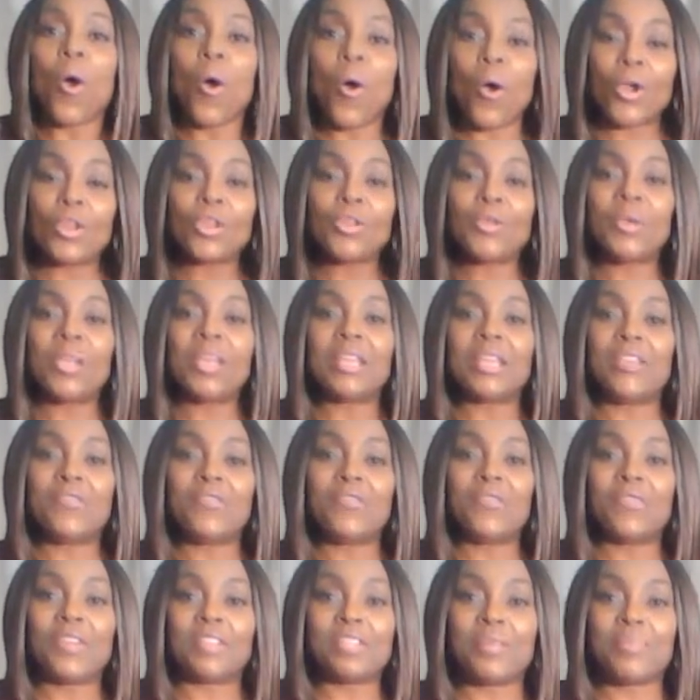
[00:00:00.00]
Or you can
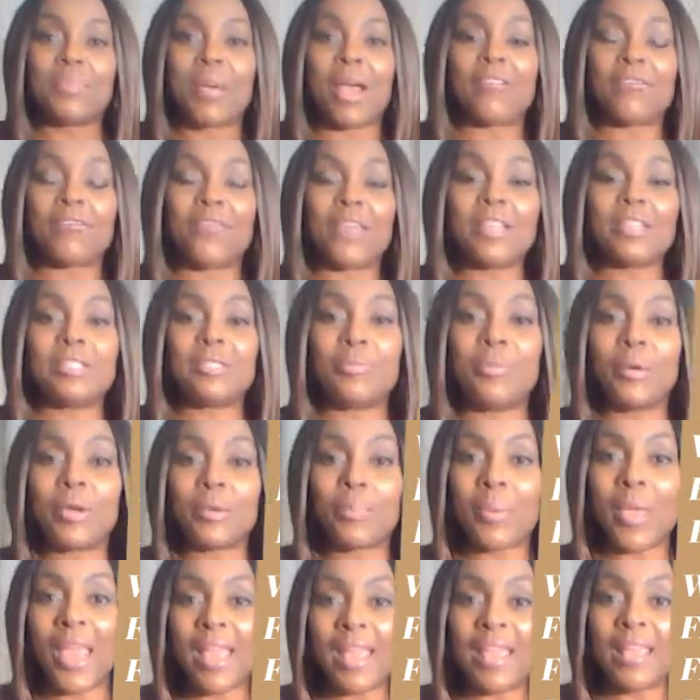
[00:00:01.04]
even visit my
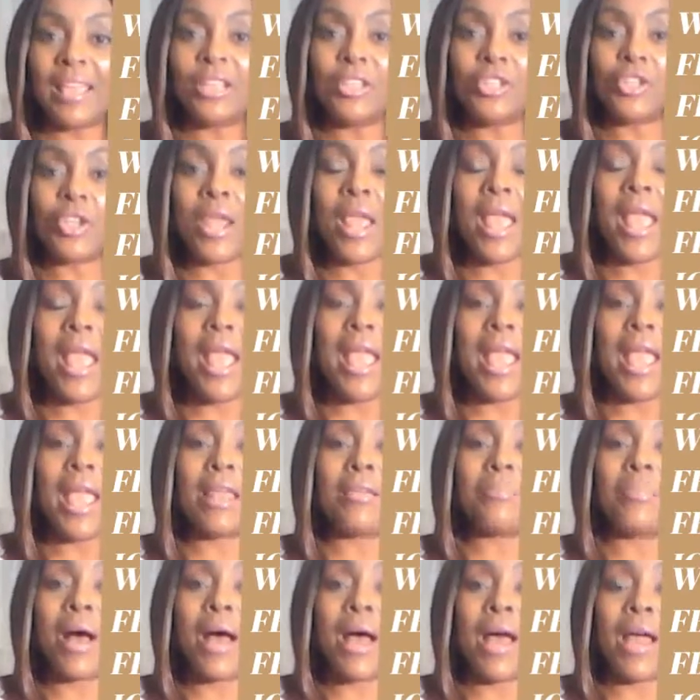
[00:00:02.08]
Facebook page
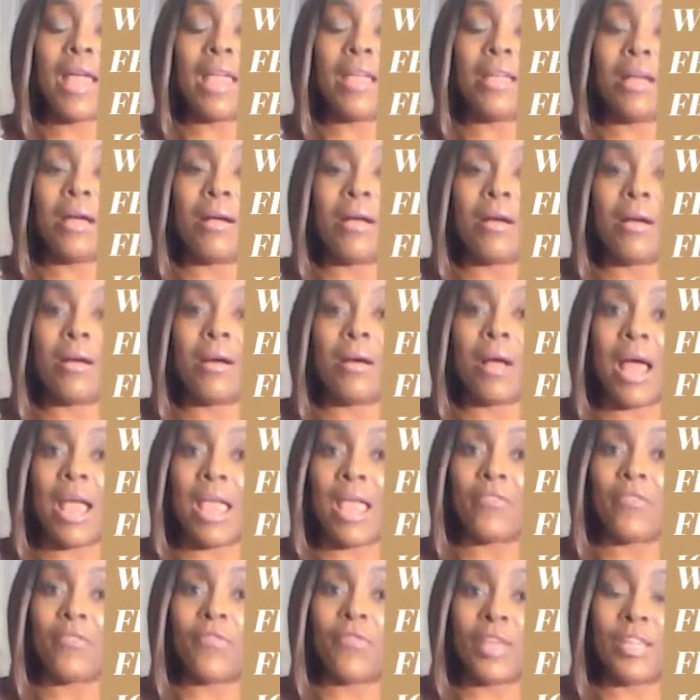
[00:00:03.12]
and my, I
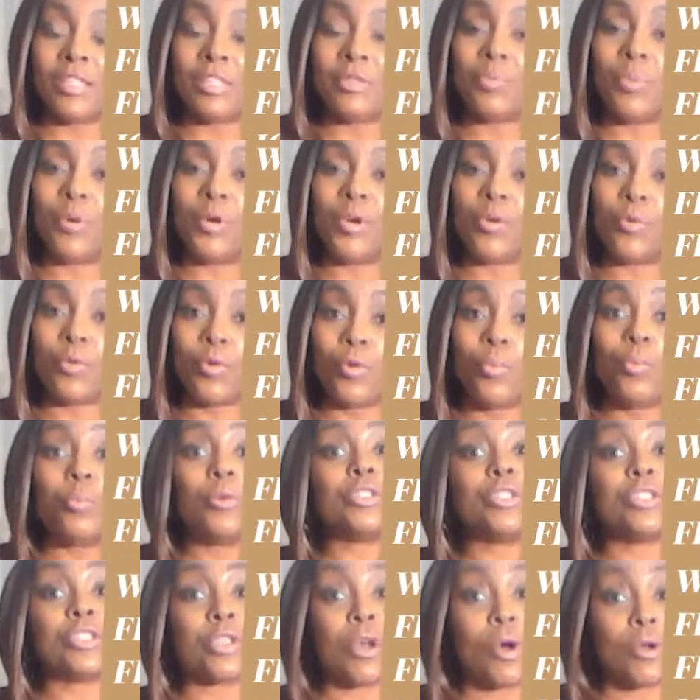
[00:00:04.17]
have a Facebook group,
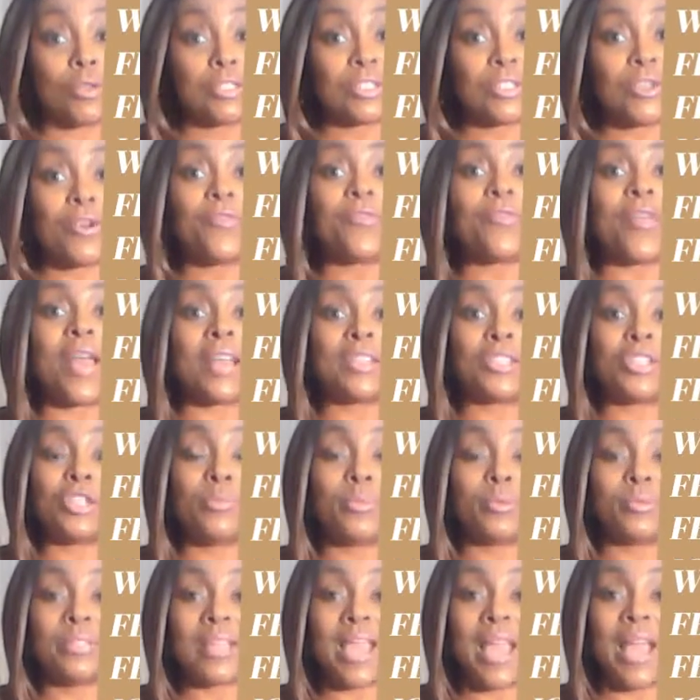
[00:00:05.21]
which is also
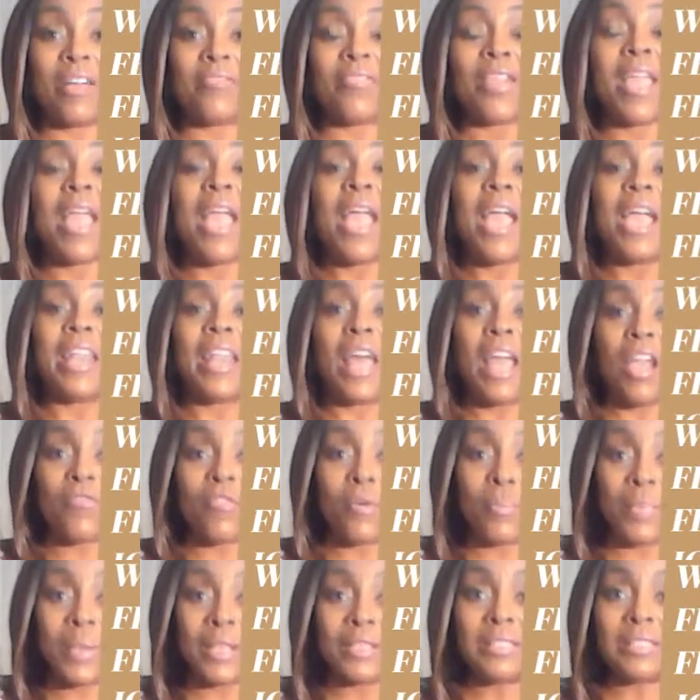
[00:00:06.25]
Fashionable Daff, and I have
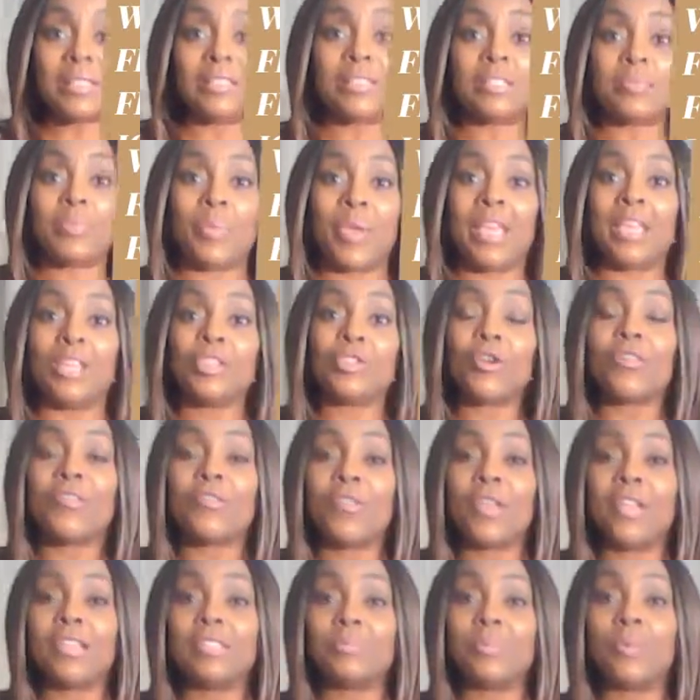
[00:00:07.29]
a business page on
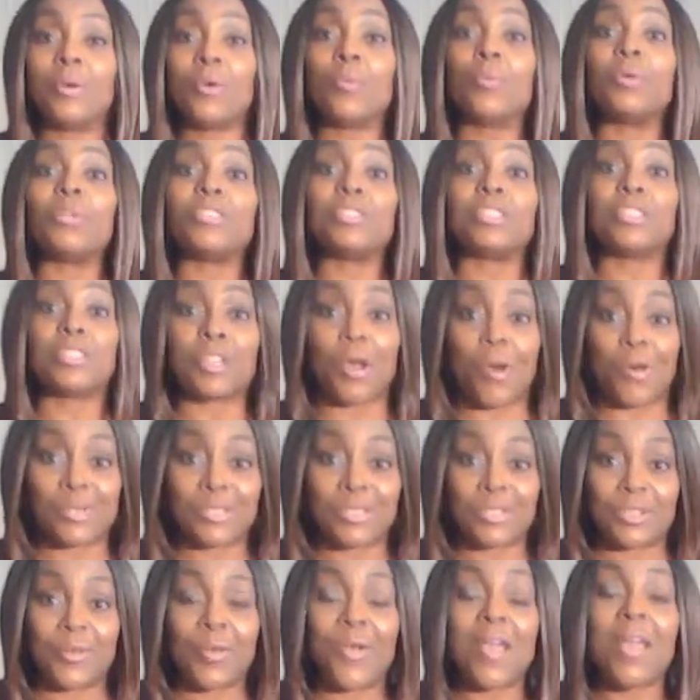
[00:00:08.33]
Facebook, which is
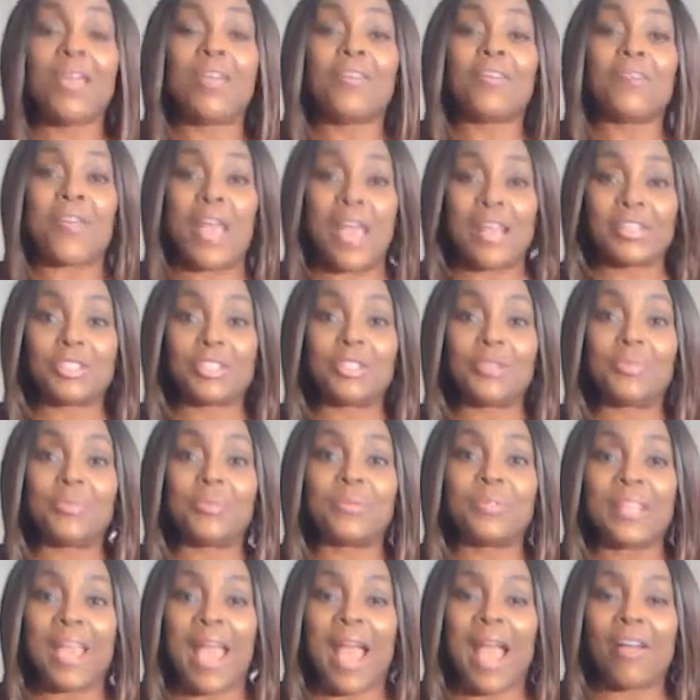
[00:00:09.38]
also
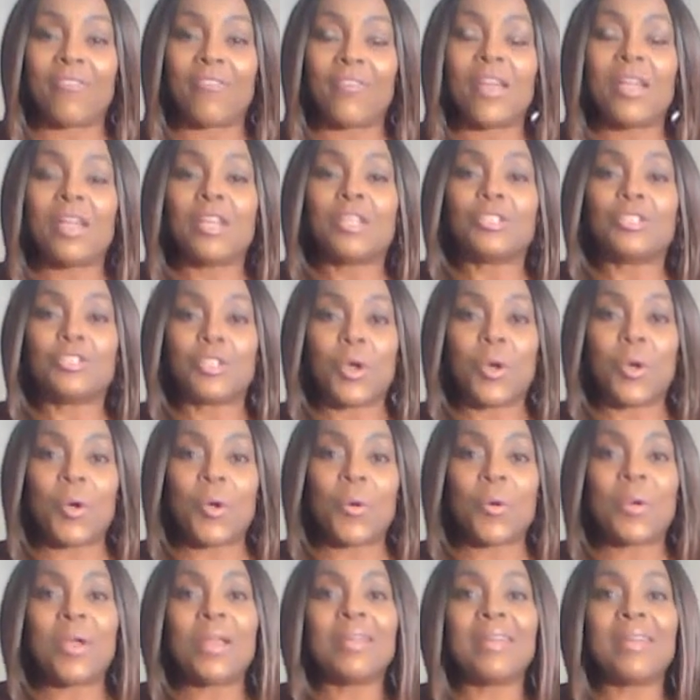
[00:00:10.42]
Fashionable Daff.
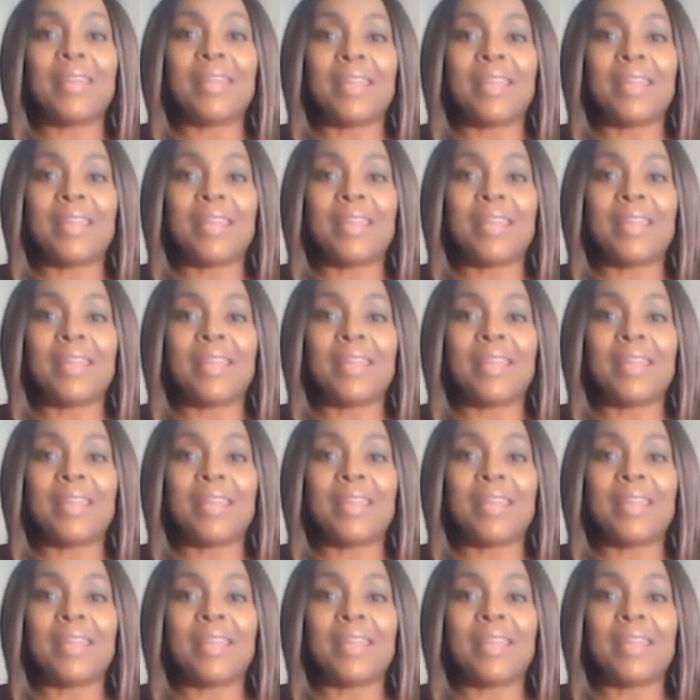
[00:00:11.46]
So